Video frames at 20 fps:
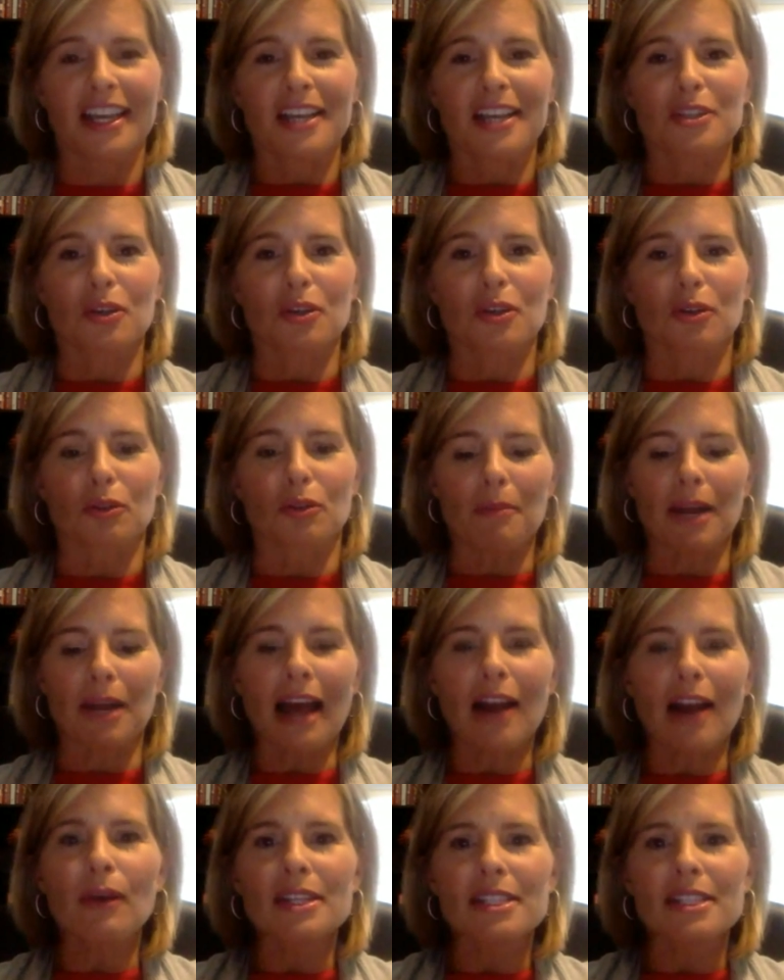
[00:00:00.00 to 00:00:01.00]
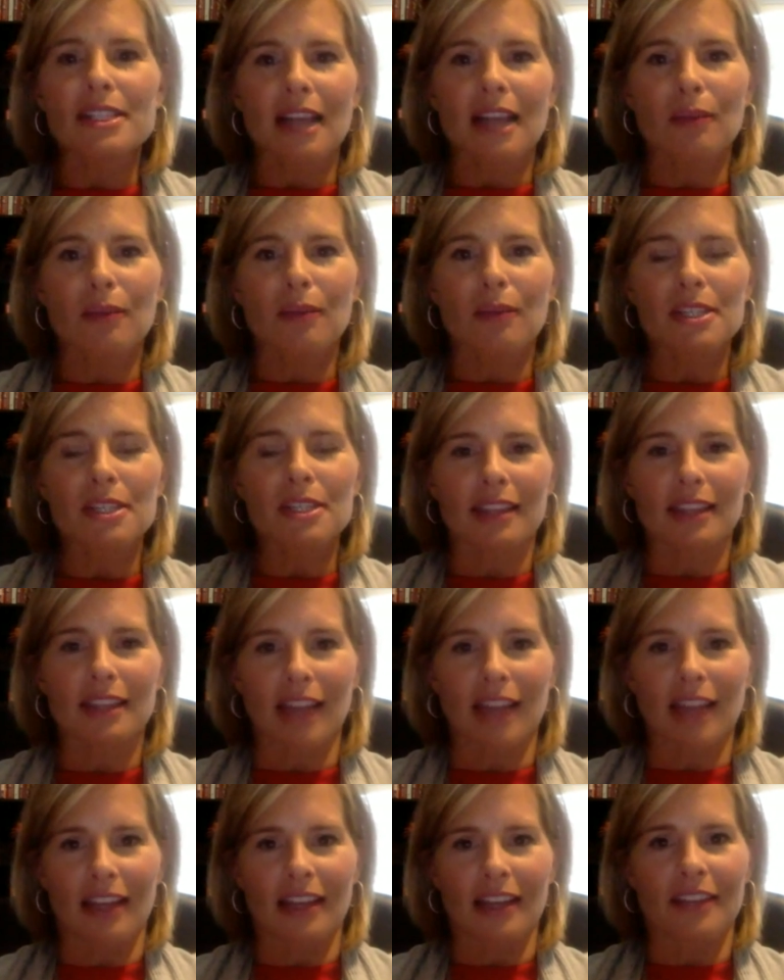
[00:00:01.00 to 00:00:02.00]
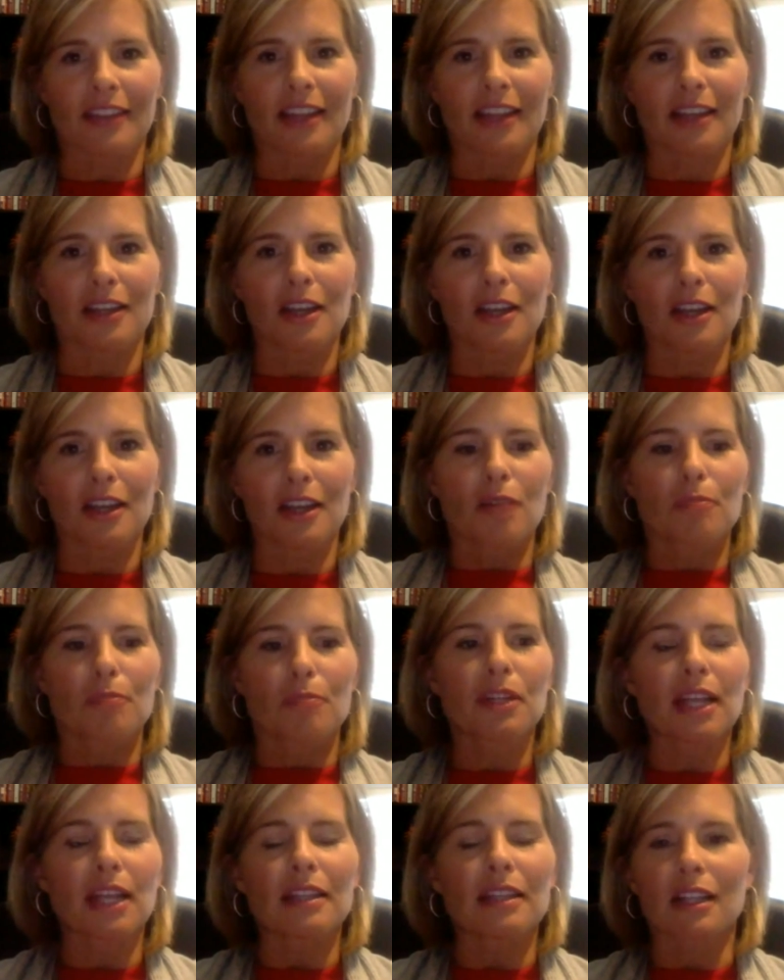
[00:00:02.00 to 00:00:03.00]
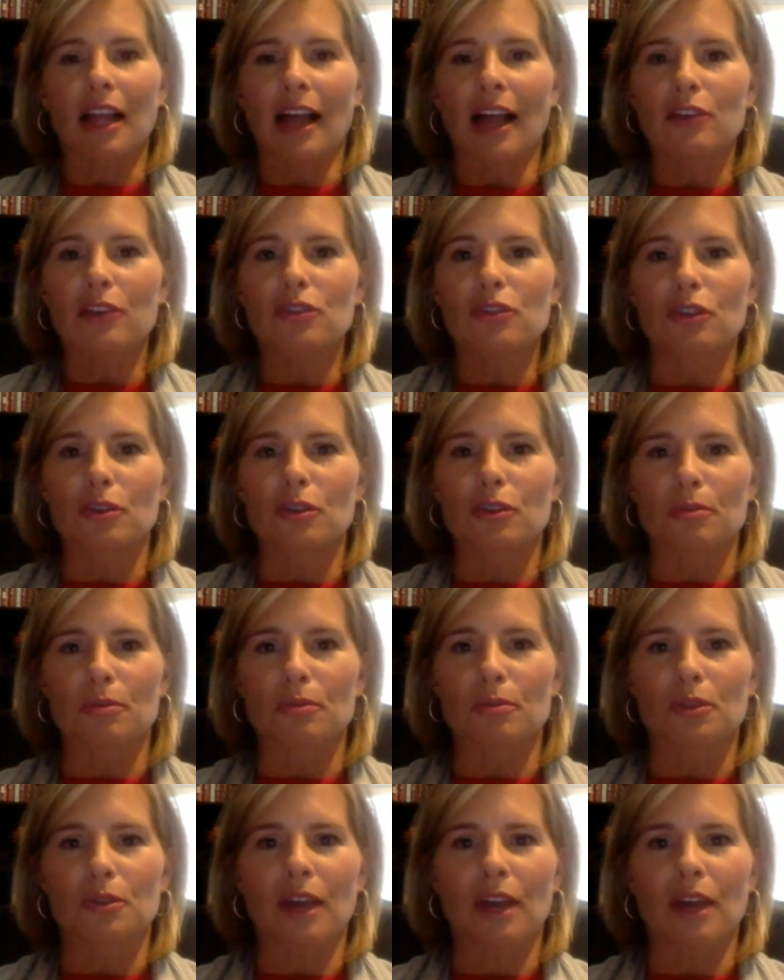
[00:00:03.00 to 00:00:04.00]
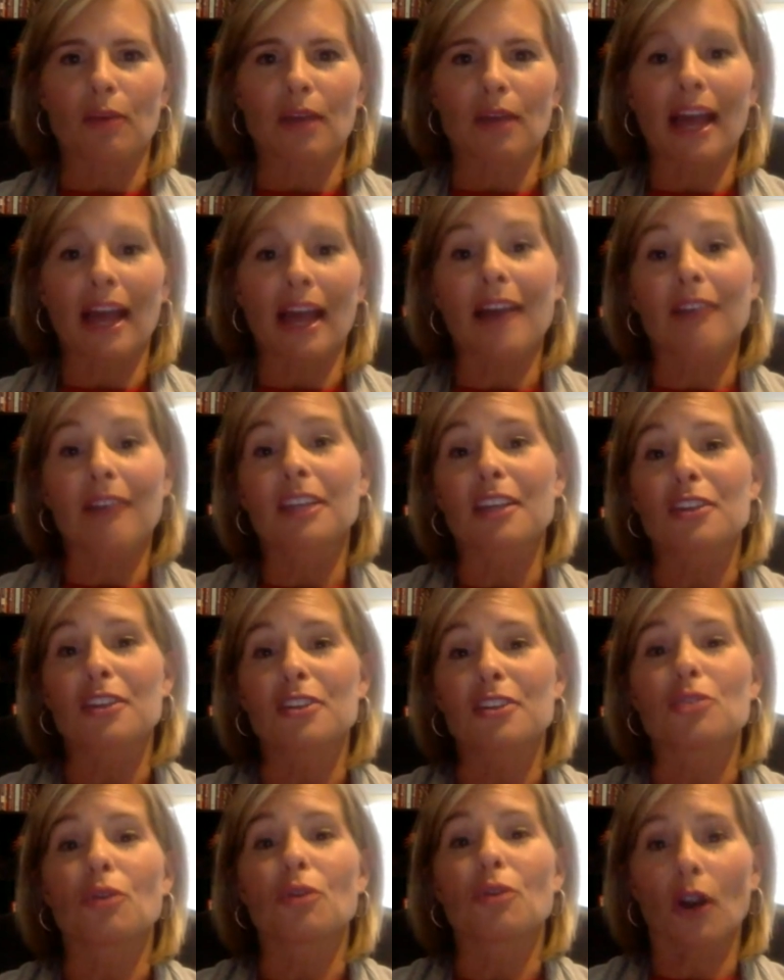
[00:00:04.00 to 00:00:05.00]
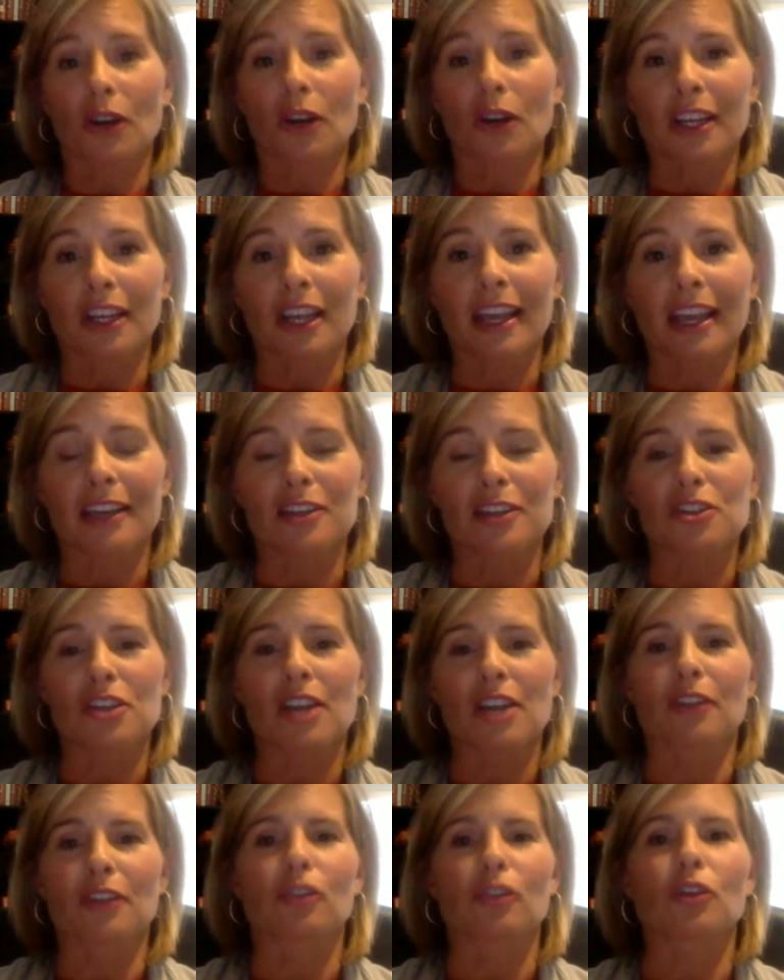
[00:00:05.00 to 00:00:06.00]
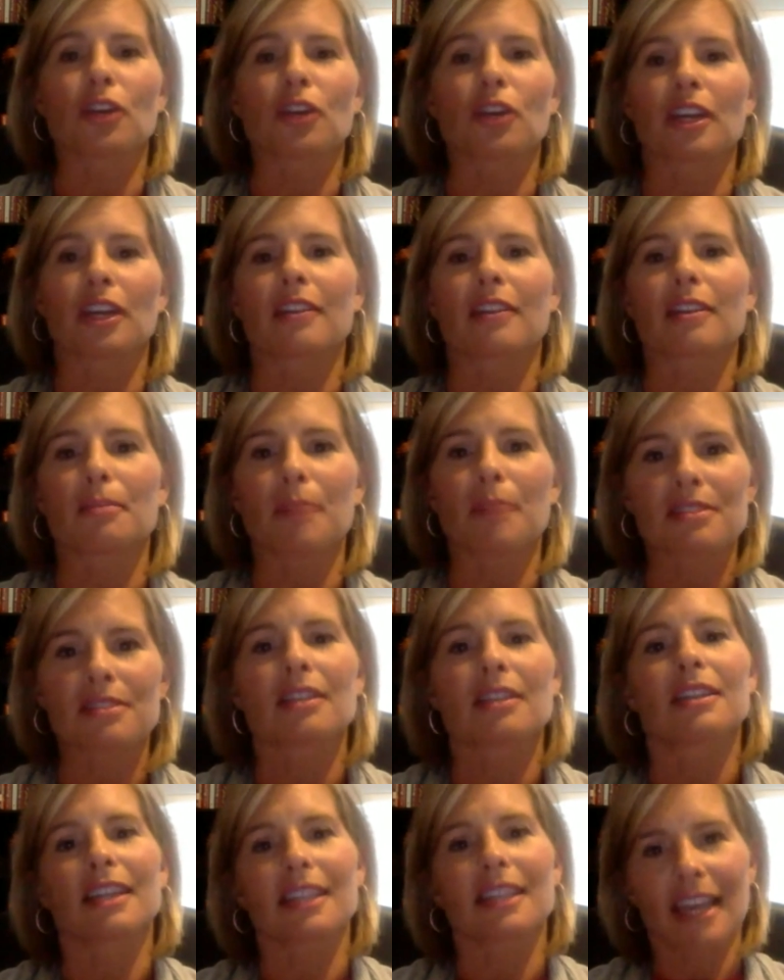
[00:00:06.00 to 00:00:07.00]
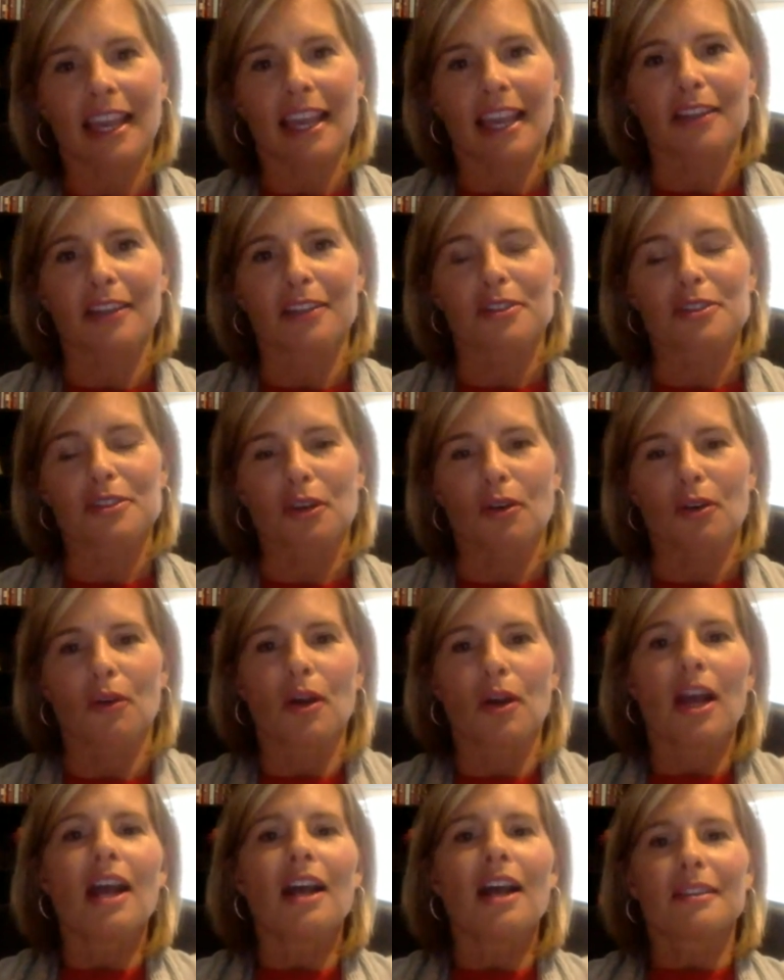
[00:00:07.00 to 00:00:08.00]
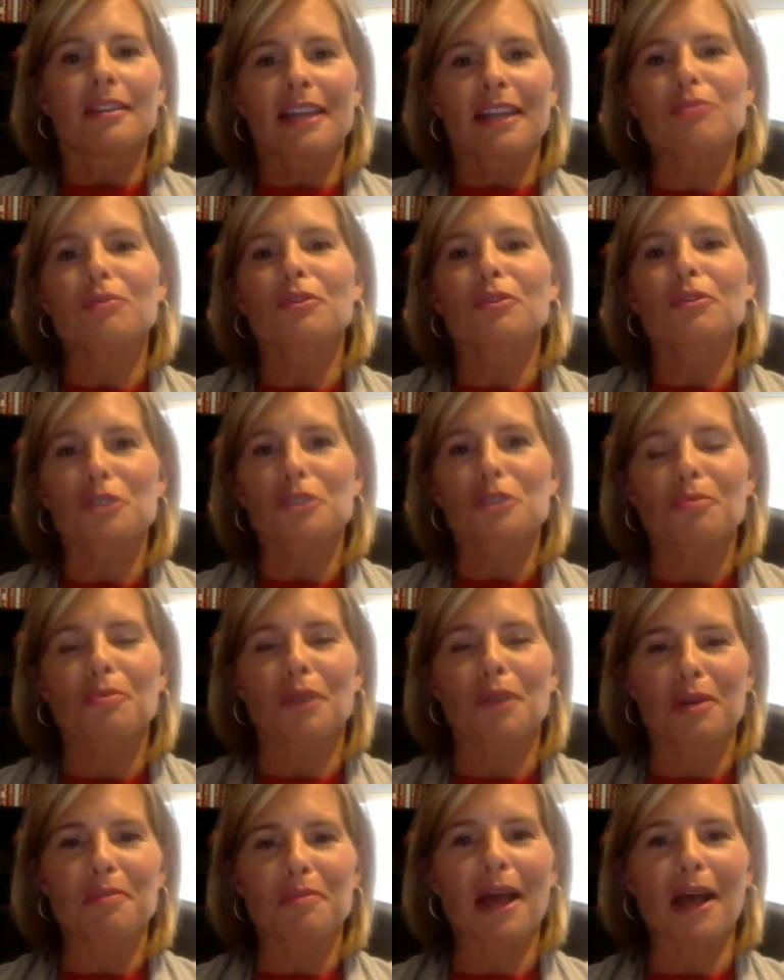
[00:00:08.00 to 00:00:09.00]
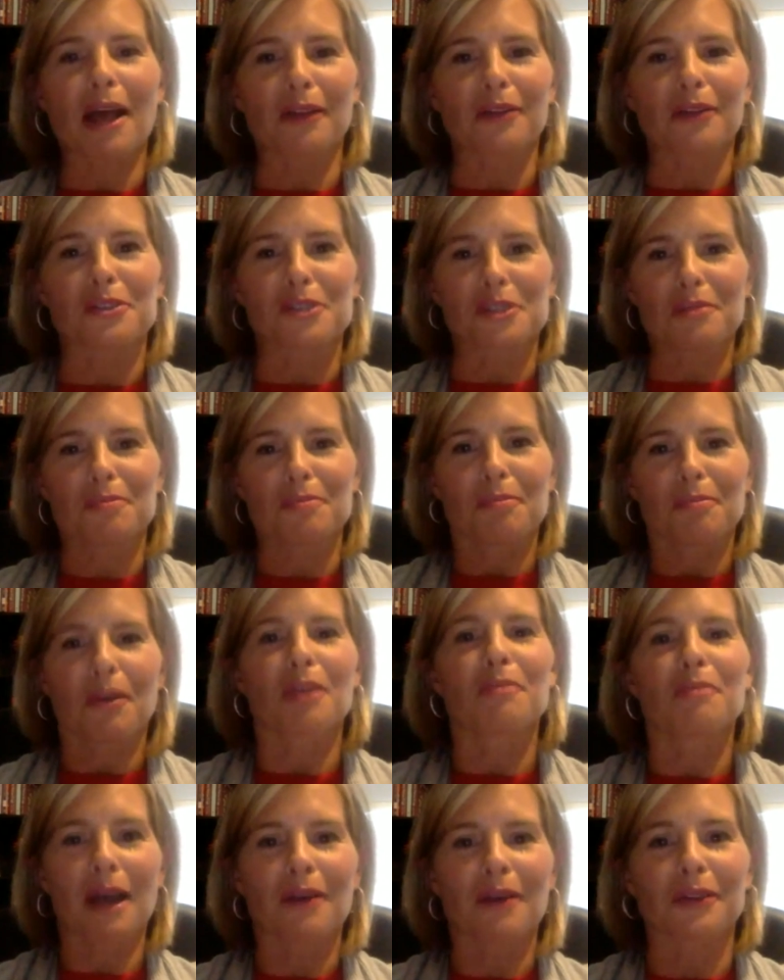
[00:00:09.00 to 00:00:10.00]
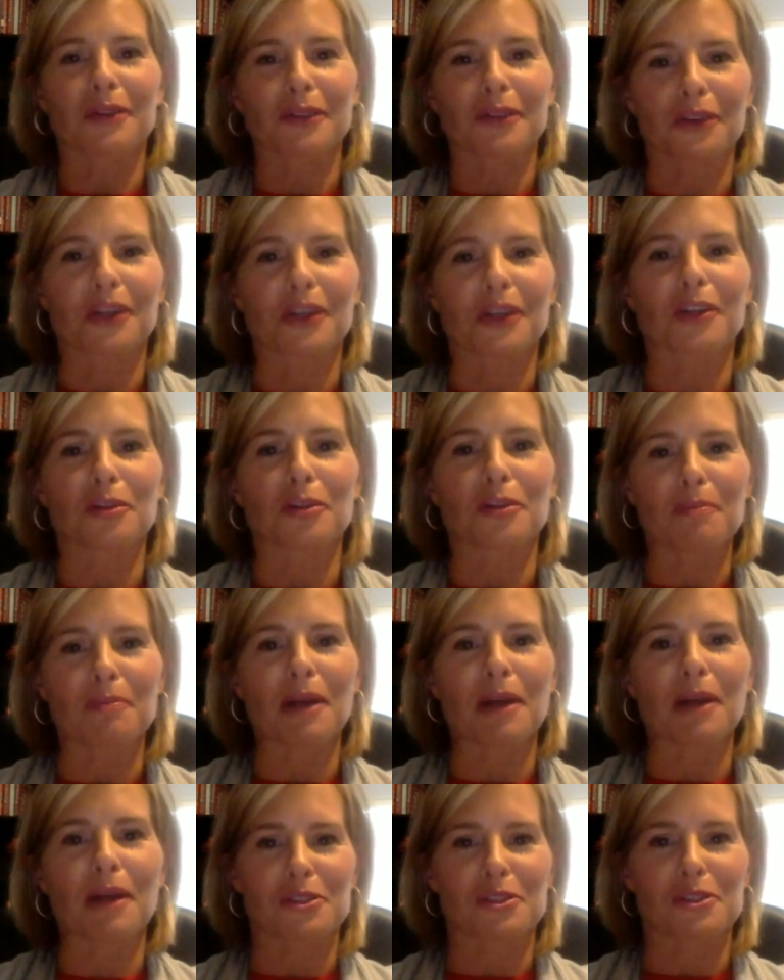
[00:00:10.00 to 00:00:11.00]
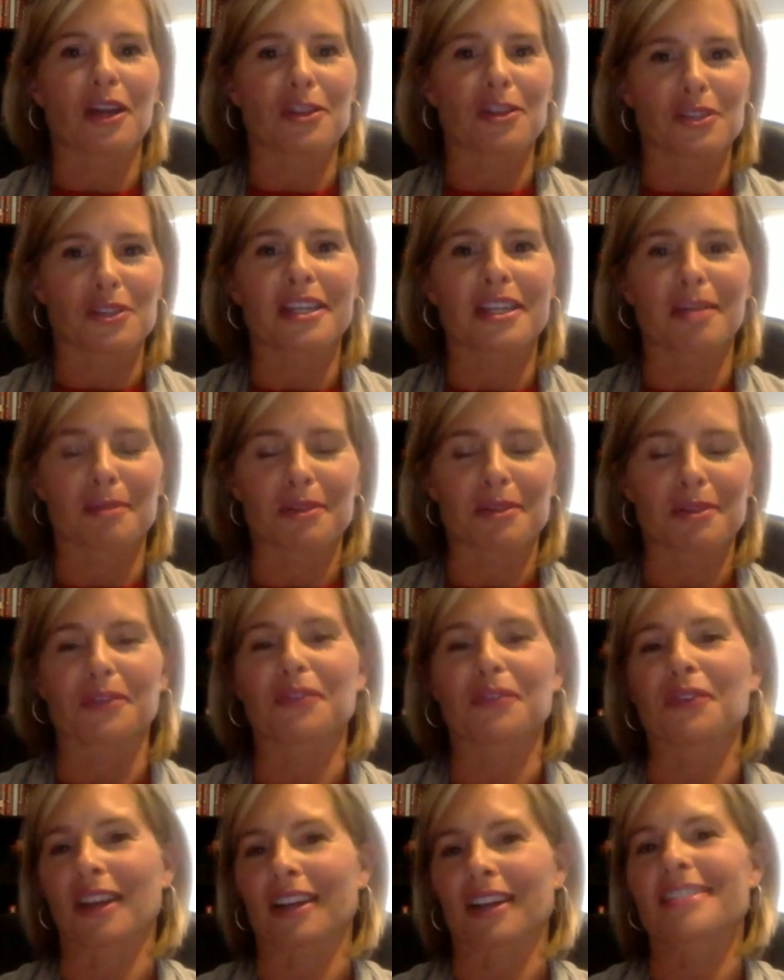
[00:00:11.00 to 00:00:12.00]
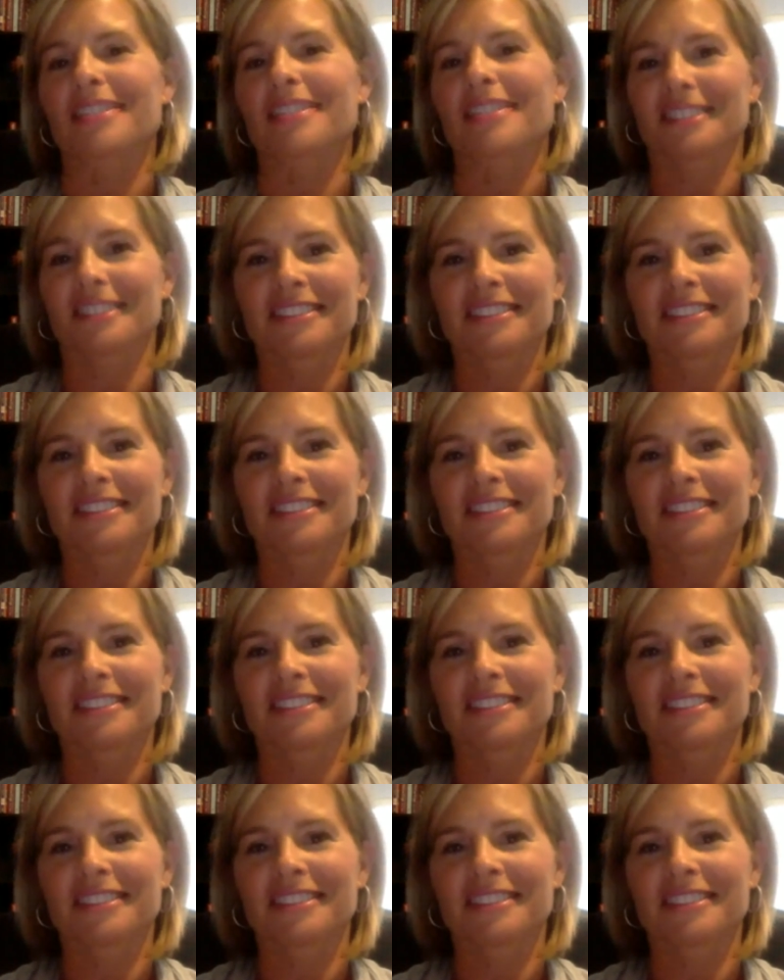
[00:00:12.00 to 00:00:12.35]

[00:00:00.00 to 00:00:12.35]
So, but how do we take that and then put that in the classroom so that we have kids who are engaged and they're learning at the best that they can? So that's where the term brain-powered learning or brain-powered strategies came into effect.